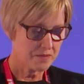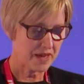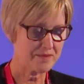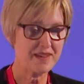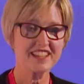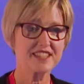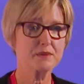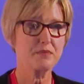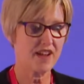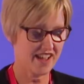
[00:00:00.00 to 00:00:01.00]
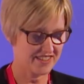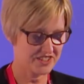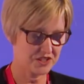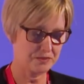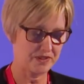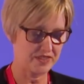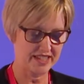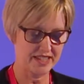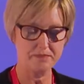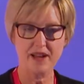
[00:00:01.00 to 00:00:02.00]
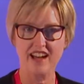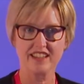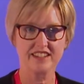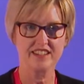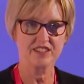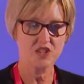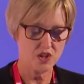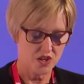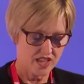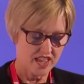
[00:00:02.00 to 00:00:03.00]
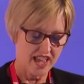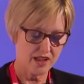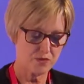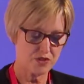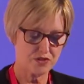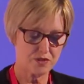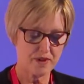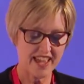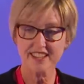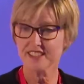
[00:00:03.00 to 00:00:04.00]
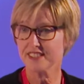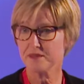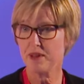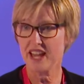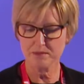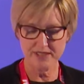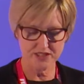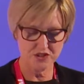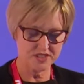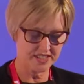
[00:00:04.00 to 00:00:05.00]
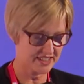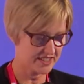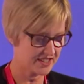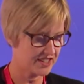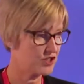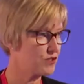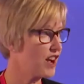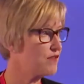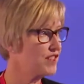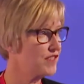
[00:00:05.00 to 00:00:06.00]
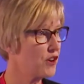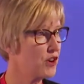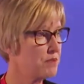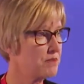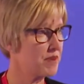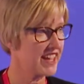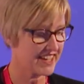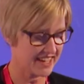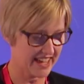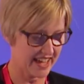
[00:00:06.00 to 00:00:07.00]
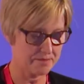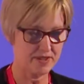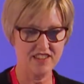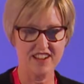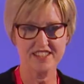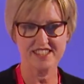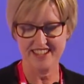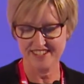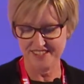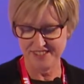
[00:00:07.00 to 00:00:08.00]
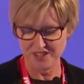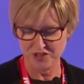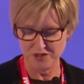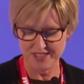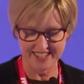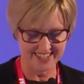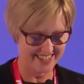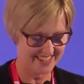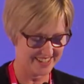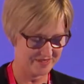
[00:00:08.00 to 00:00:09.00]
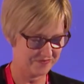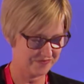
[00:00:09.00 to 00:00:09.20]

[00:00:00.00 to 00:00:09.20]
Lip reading: Paymark is proud to be the lead partner with the banks and Payments New Zealand in driving the open banking API standards in New Zealand.